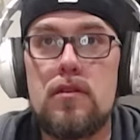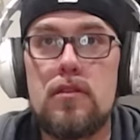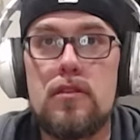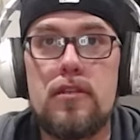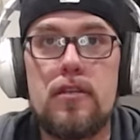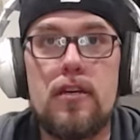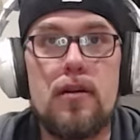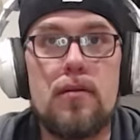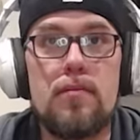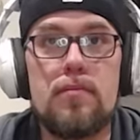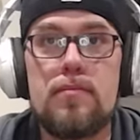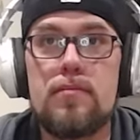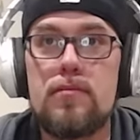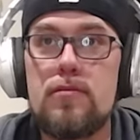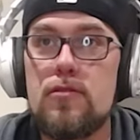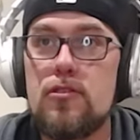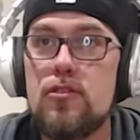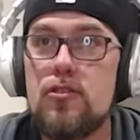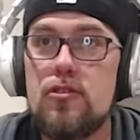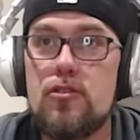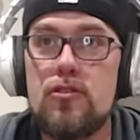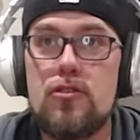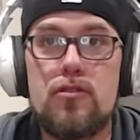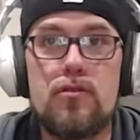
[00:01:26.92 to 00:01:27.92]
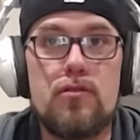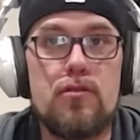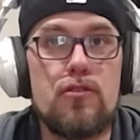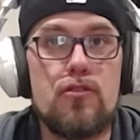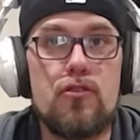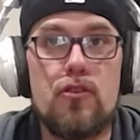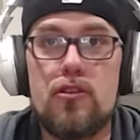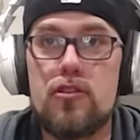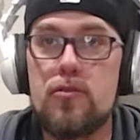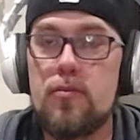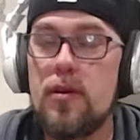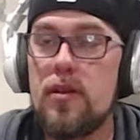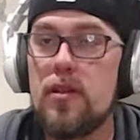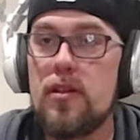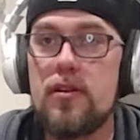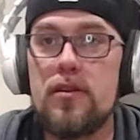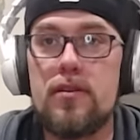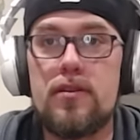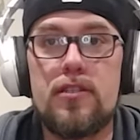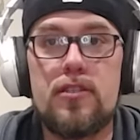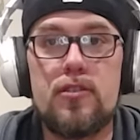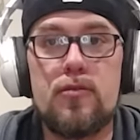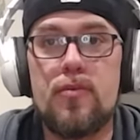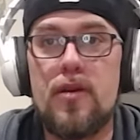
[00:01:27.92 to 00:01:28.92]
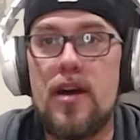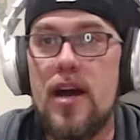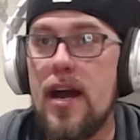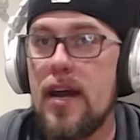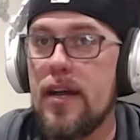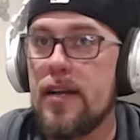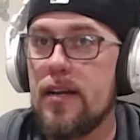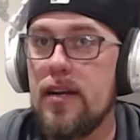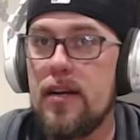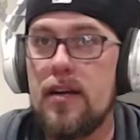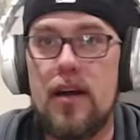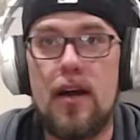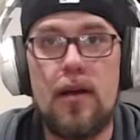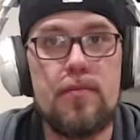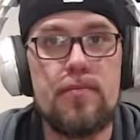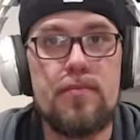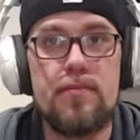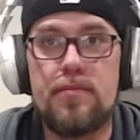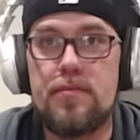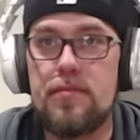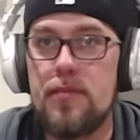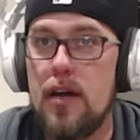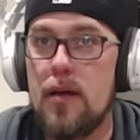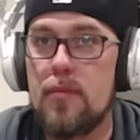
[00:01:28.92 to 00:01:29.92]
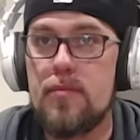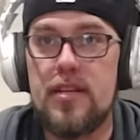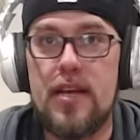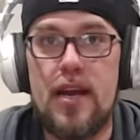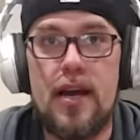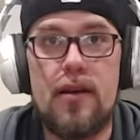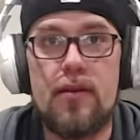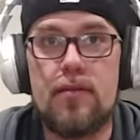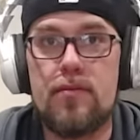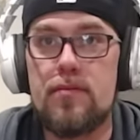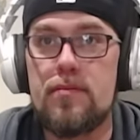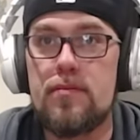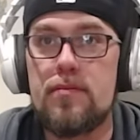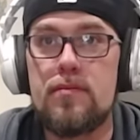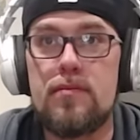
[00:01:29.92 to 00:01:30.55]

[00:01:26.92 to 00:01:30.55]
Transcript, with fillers: Yep. Bruce Miller, he's back. I, I'm I'm down.